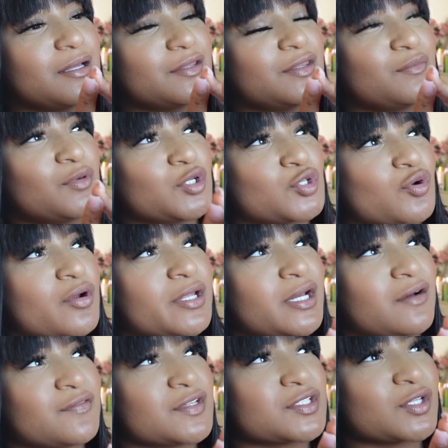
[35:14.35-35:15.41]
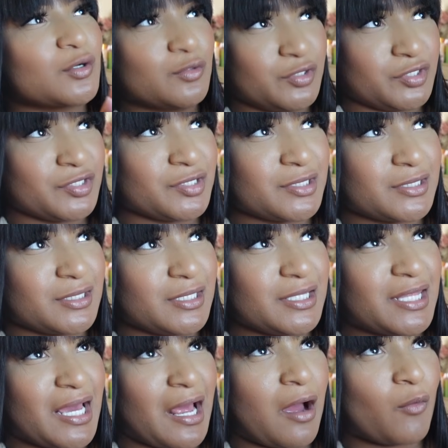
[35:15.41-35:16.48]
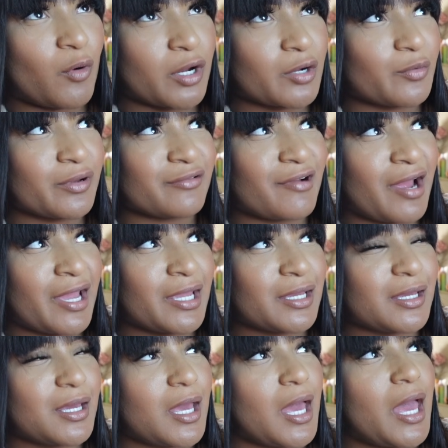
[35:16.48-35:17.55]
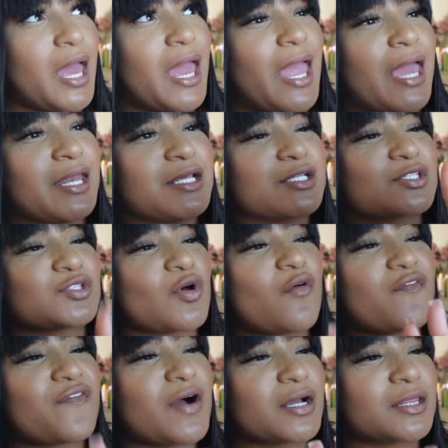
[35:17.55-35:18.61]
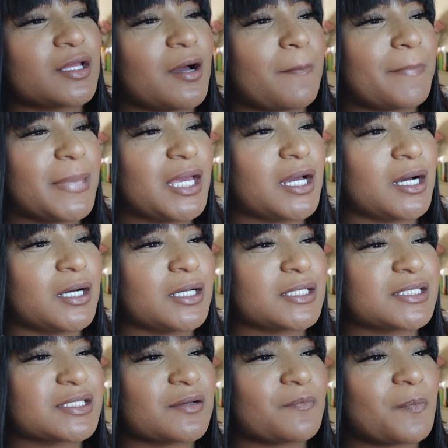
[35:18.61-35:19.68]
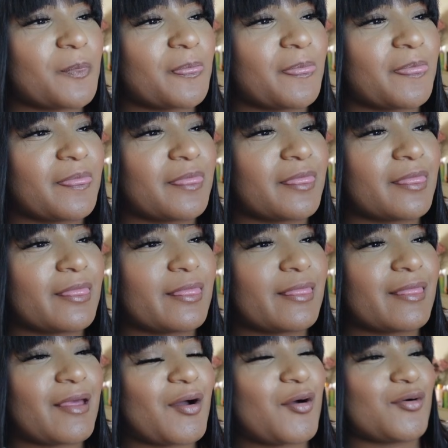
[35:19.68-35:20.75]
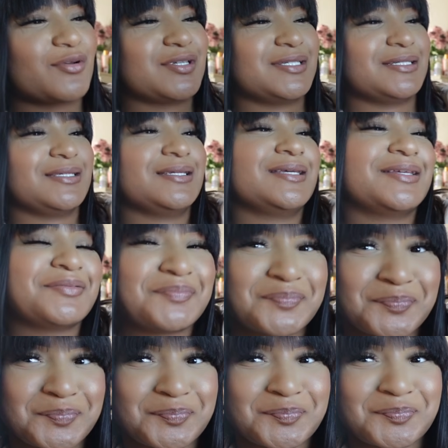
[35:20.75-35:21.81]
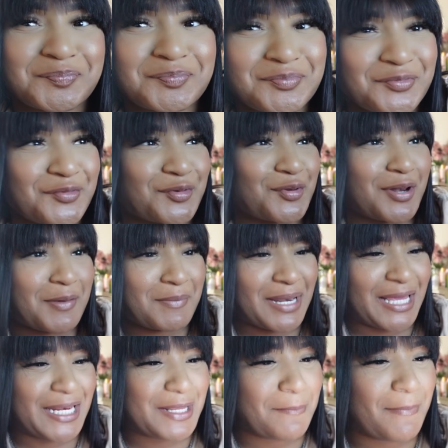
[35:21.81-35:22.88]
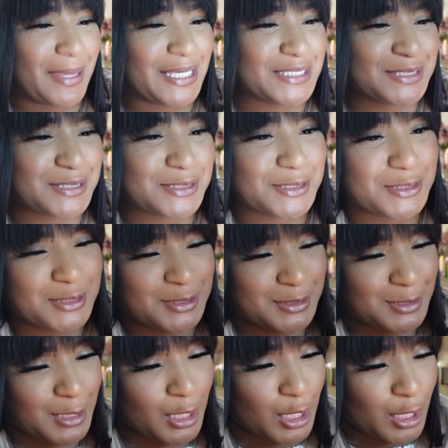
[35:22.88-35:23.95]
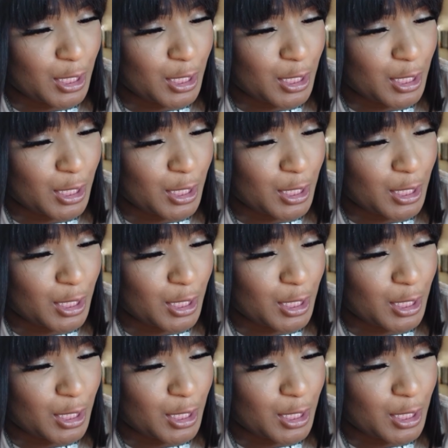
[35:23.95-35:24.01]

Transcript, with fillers: the majority of the soldiers that I work with, right? And it's so fucked up because, oh shit, girl, let me look at that mouse-ish.